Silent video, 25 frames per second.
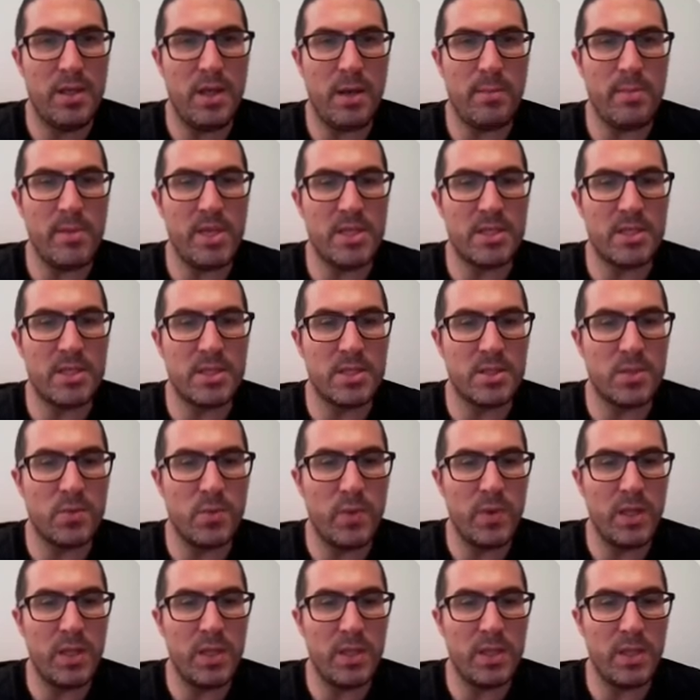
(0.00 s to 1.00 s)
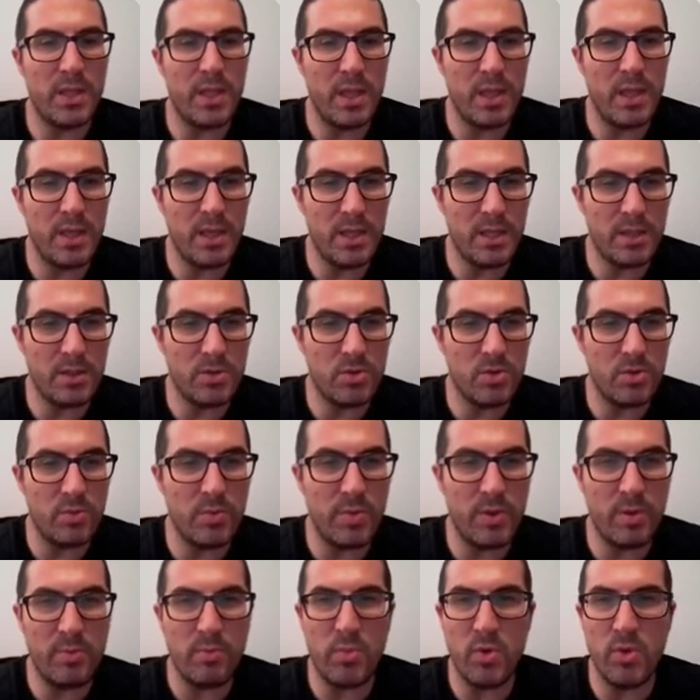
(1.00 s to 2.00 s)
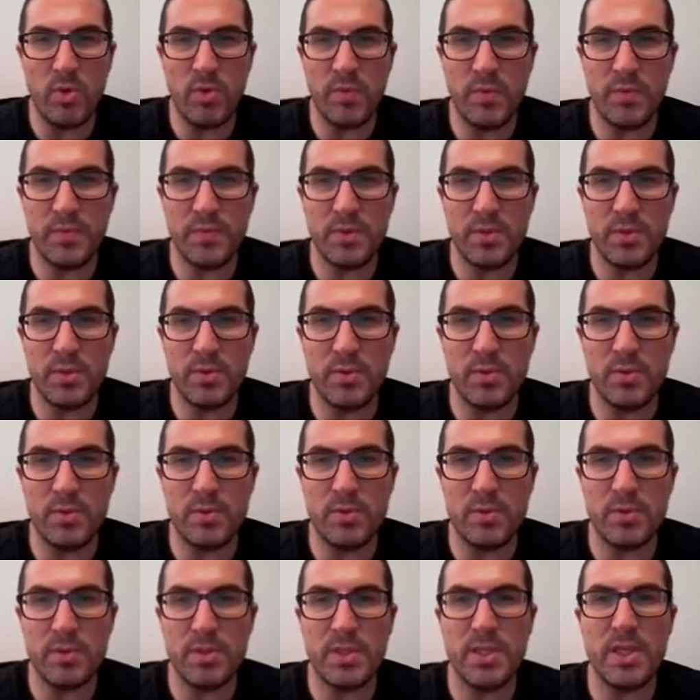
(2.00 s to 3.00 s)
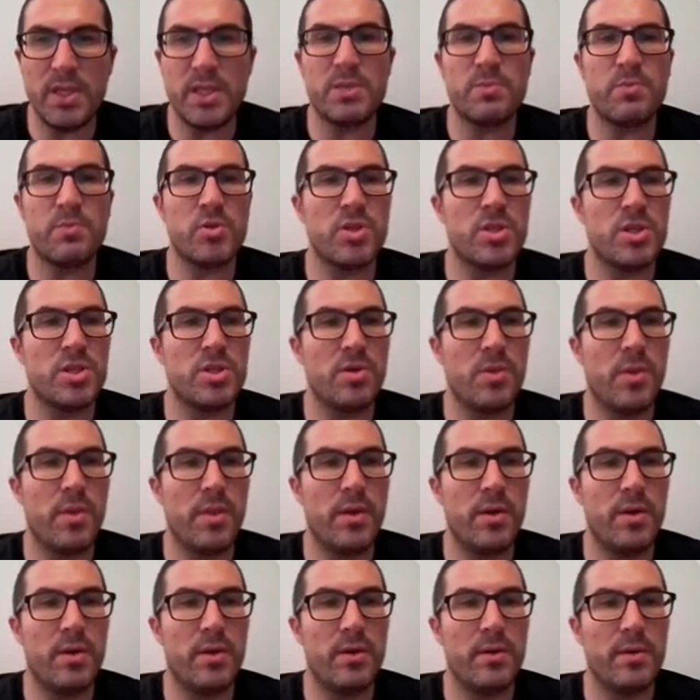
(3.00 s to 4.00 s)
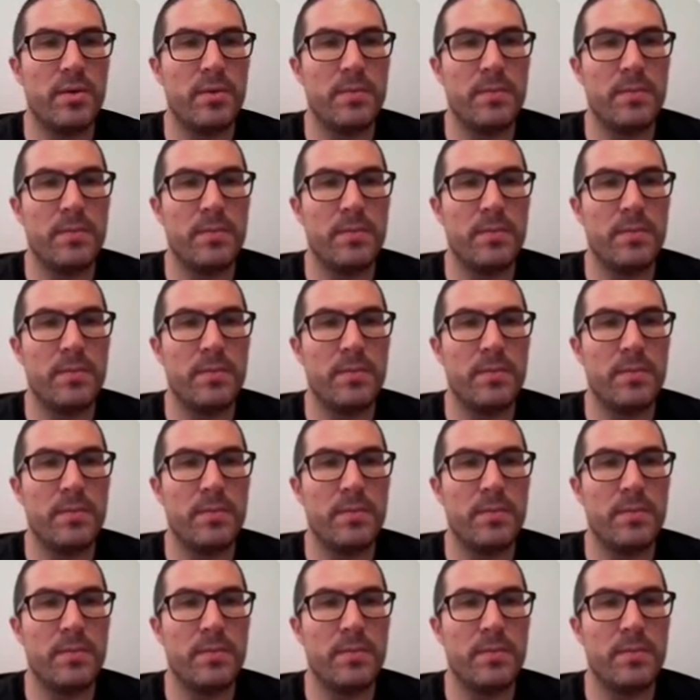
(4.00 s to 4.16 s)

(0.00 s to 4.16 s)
dummies, we, they need to be moved to this position there.